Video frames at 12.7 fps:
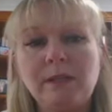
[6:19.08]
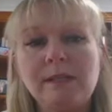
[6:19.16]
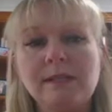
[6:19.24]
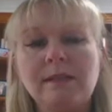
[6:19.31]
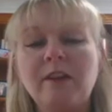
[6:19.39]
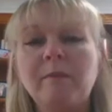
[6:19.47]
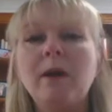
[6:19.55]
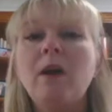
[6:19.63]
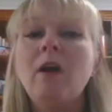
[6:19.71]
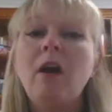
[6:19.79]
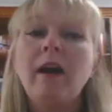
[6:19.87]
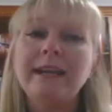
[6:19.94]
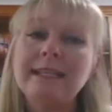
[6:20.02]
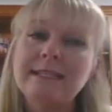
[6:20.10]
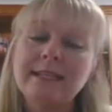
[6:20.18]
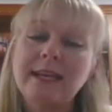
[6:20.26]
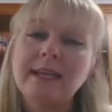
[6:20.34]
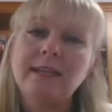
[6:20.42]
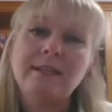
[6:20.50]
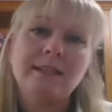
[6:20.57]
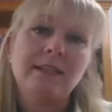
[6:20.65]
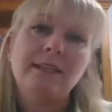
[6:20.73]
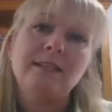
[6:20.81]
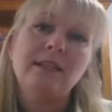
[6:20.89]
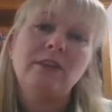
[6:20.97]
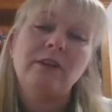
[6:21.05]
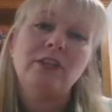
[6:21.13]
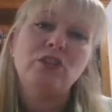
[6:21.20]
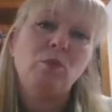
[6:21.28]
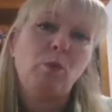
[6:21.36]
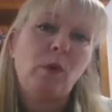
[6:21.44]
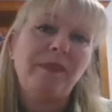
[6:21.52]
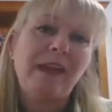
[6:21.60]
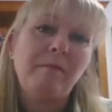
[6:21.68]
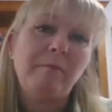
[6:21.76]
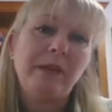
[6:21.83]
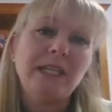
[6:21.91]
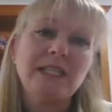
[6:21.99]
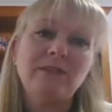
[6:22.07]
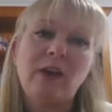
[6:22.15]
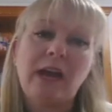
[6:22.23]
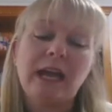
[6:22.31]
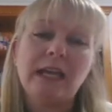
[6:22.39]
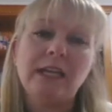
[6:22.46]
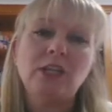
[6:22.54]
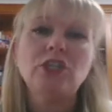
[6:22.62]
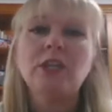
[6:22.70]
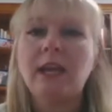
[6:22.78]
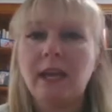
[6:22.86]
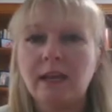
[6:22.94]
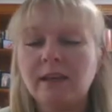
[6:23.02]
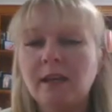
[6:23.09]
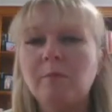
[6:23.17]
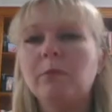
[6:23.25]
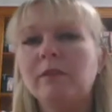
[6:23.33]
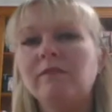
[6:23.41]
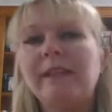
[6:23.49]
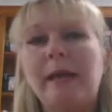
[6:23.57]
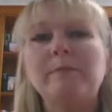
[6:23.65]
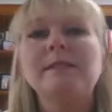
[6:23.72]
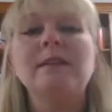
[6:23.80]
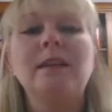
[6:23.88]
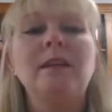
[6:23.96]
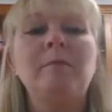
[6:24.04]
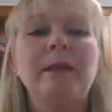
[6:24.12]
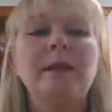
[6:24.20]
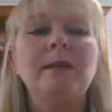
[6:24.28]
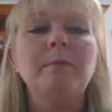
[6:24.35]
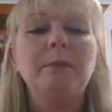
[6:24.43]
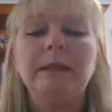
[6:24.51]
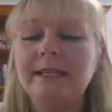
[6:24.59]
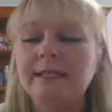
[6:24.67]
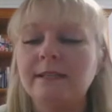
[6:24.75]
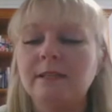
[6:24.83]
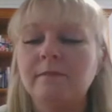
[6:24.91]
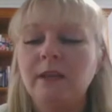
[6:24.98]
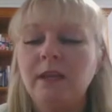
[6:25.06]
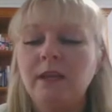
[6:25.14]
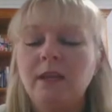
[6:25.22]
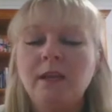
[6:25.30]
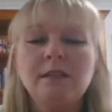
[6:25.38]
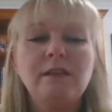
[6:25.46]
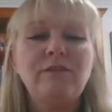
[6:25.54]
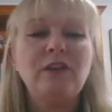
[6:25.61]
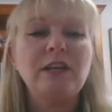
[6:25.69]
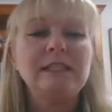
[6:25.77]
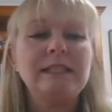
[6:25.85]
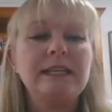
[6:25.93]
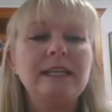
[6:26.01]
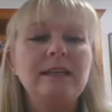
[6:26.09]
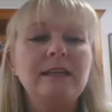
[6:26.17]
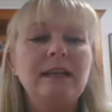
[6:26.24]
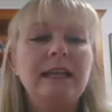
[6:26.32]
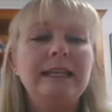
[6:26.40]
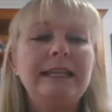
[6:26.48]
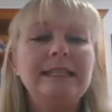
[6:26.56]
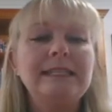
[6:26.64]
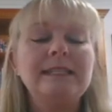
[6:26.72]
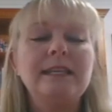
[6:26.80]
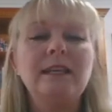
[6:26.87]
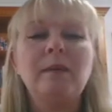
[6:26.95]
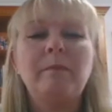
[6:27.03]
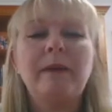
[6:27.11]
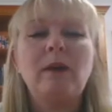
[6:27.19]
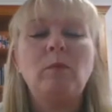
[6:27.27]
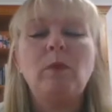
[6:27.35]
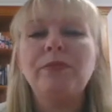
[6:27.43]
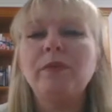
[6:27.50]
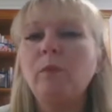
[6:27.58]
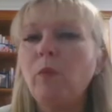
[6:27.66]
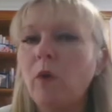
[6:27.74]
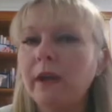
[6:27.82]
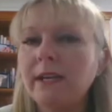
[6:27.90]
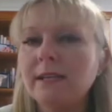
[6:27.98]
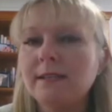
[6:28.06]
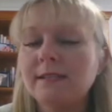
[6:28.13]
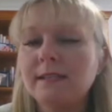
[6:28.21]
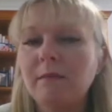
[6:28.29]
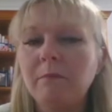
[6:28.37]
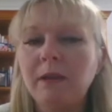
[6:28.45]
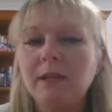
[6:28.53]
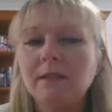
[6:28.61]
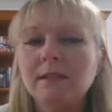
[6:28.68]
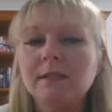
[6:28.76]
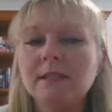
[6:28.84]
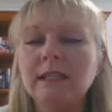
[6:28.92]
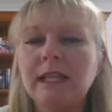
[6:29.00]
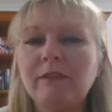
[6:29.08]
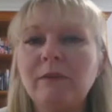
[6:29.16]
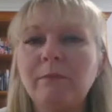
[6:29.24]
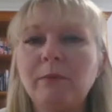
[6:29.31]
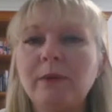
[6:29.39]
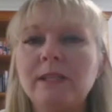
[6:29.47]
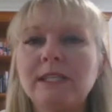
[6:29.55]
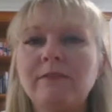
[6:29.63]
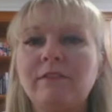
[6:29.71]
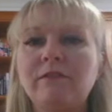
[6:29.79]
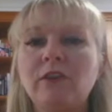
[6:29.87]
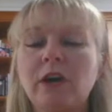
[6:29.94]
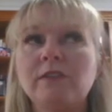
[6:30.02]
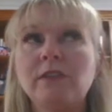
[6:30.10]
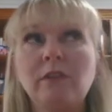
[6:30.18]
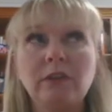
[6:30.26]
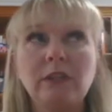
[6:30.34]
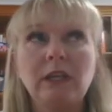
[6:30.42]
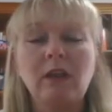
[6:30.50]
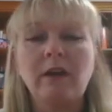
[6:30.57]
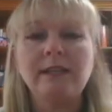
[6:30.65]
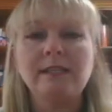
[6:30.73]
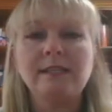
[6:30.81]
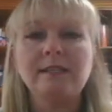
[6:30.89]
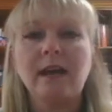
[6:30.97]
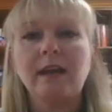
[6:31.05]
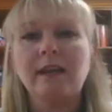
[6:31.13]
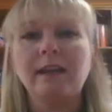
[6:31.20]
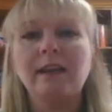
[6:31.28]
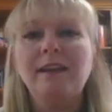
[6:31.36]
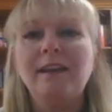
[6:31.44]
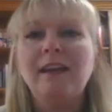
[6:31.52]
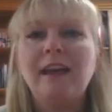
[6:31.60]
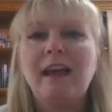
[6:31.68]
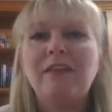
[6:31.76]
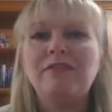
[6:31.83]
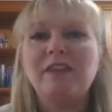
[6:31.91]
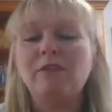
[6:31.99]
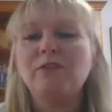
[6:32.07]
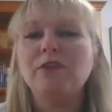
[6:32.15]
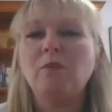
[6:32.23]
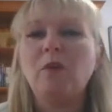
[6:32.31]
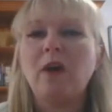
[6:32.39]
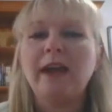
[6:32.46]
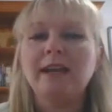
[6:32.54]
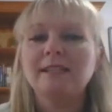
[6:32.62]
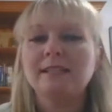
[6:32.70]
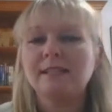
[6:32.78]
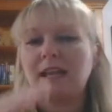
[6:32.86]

the slope, I need to take into consideration what that means for age and number of laps that can be completed. So firstly, let's think about what the y-intercept means. It's 11.75. So you've got the line starting at there on your y-axis